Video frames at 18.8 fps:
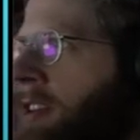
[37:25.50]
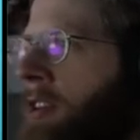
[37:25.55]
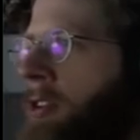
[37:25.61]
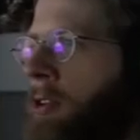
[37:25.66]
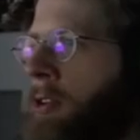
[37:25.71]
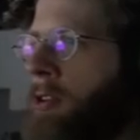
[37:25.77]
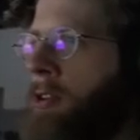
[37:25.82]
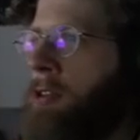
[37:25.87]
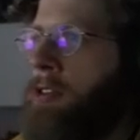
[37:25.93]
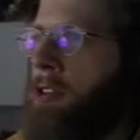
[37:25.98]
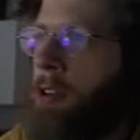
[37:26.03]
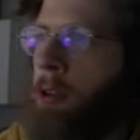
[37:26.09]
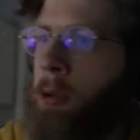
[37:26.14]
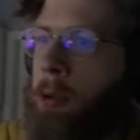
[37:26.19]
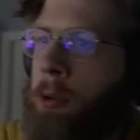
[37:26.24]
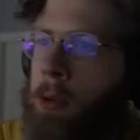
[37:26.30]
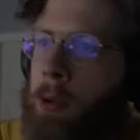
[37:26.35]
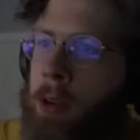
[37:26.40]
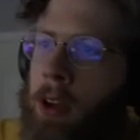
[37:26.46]
in order
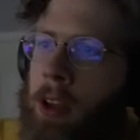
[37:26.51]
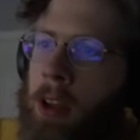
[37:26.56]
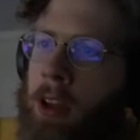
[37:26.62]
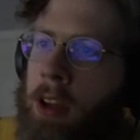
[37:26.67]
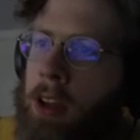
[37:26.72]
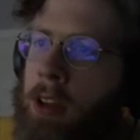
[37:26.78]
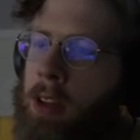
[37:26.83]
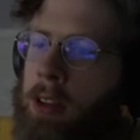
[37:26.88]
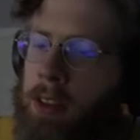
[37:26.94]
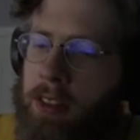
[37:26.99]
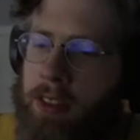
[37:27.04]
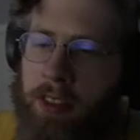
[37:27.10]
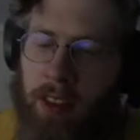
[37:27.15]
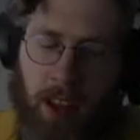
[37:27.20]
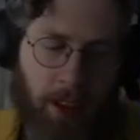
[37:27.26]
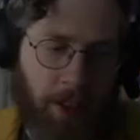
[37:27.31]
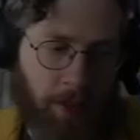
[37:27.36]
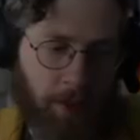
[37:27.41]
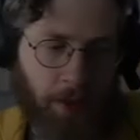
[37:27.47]
to
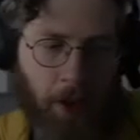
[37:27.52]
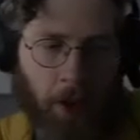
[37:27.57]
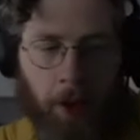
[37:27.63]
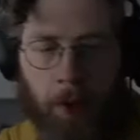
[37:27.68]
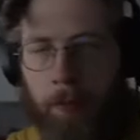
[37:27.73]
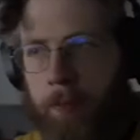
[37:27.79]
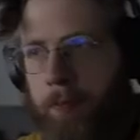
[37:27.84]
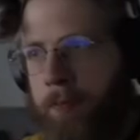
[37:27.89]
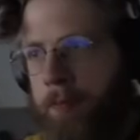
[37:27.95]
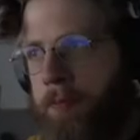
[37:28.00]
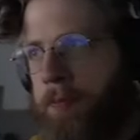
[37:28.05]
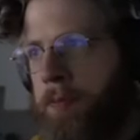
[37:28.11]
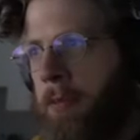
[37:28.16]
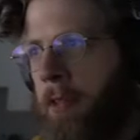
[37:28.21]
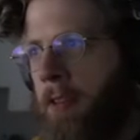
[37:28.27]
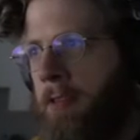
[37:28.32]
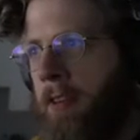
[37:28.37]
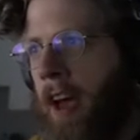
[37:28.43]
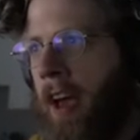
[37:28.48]
save um,
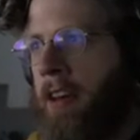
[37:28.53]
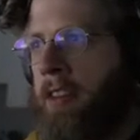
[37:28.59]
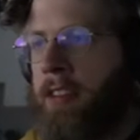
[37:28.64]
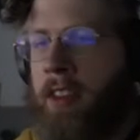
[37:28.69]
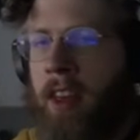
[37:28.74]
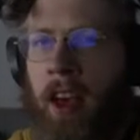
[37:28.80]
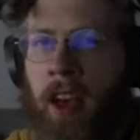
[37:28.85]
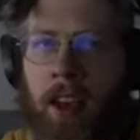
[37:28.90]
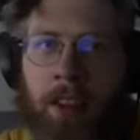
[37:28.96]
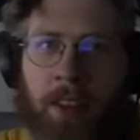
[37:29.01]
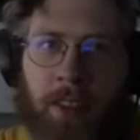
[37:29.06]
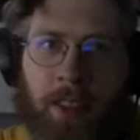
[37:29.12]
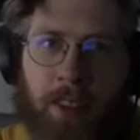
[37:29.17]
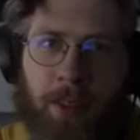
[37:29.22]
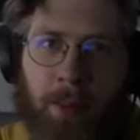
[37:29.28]
file size,